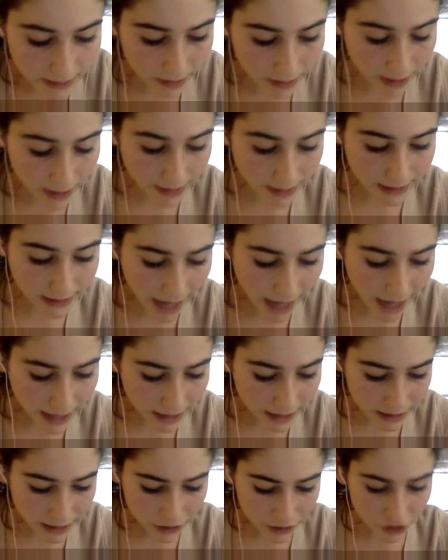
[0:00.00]
Again,
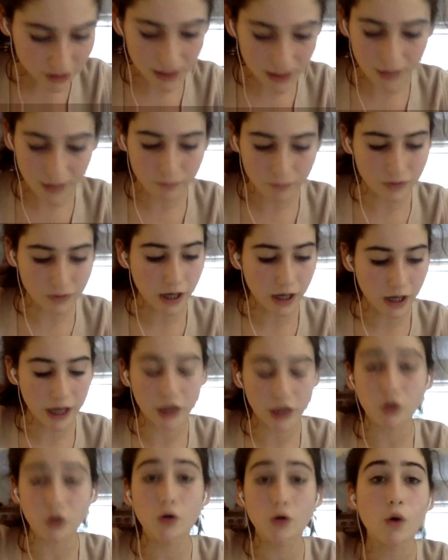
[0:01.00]
he just seemed to
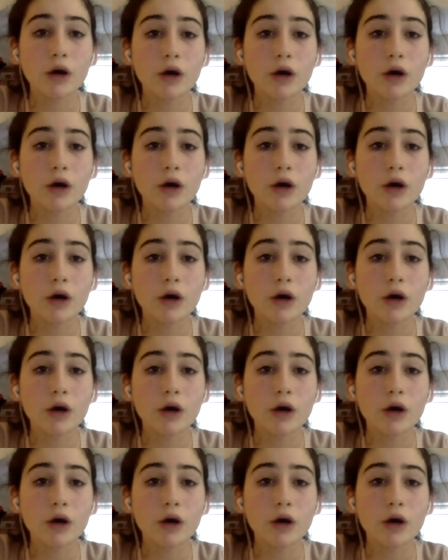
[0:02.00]
ignore